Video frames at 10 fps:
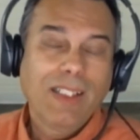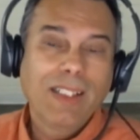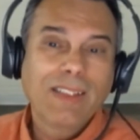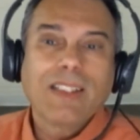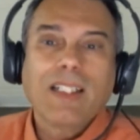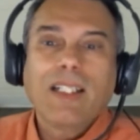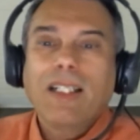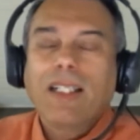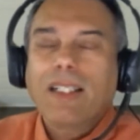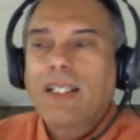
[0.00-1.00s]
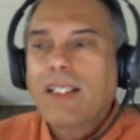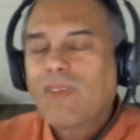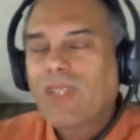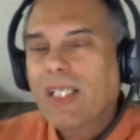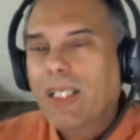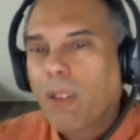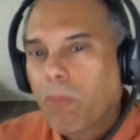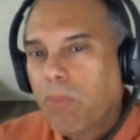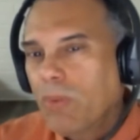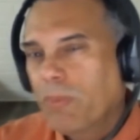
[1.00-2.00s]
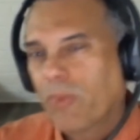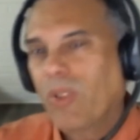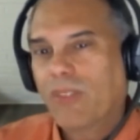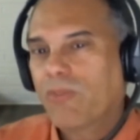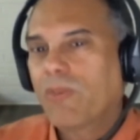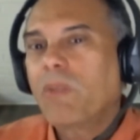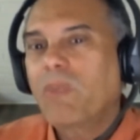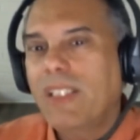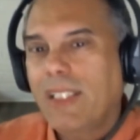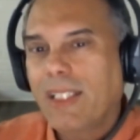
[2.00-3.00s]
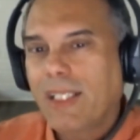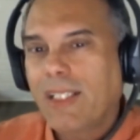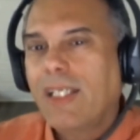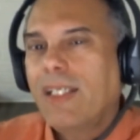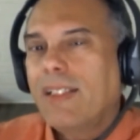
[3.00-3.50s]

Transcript: It's kind of like a blueprint from the beginning.